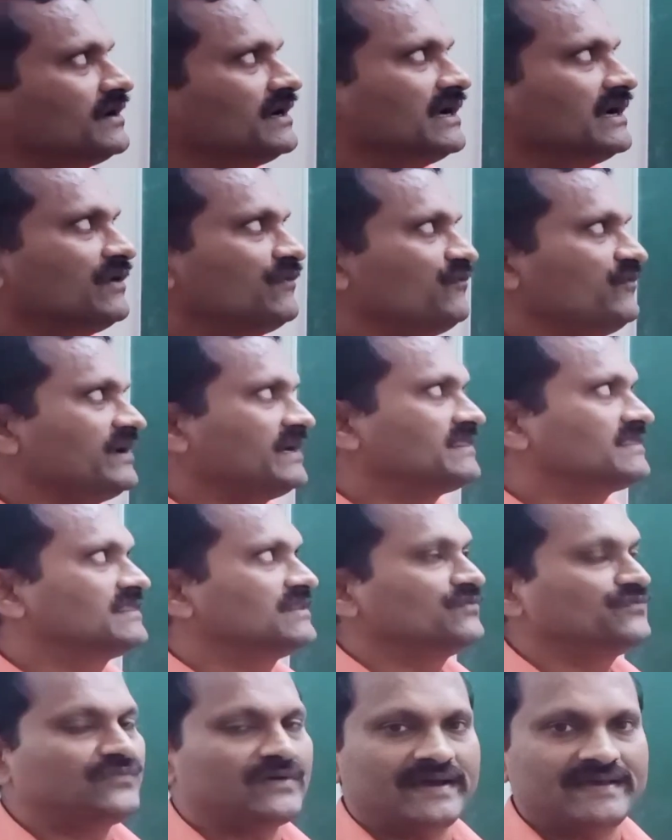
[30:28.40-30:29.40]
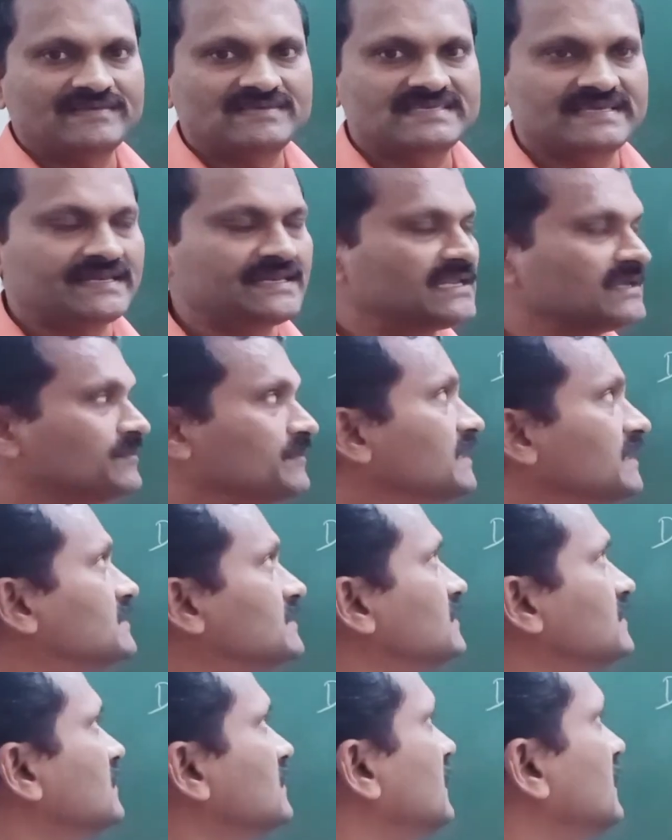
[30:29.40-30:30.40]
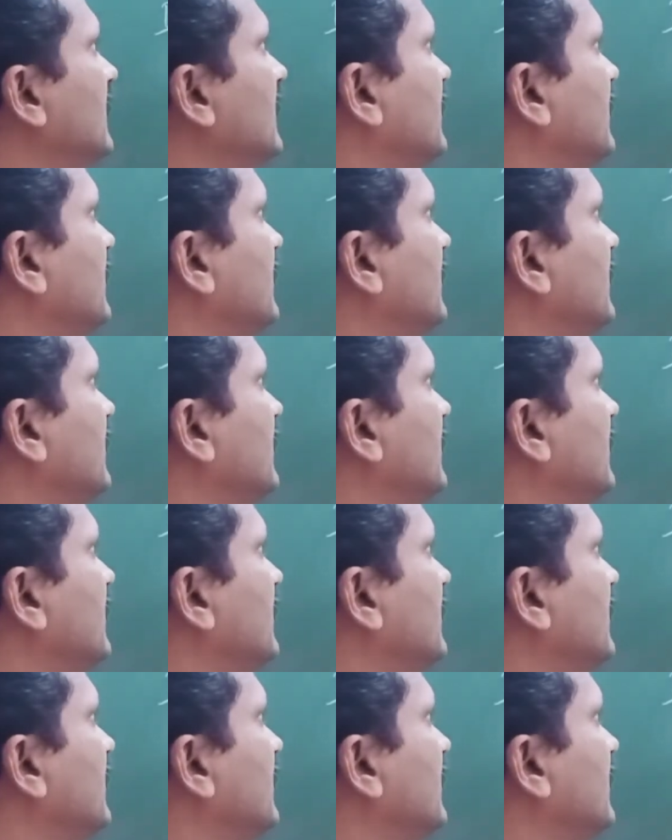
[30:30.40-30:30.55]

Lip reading: width 5 cm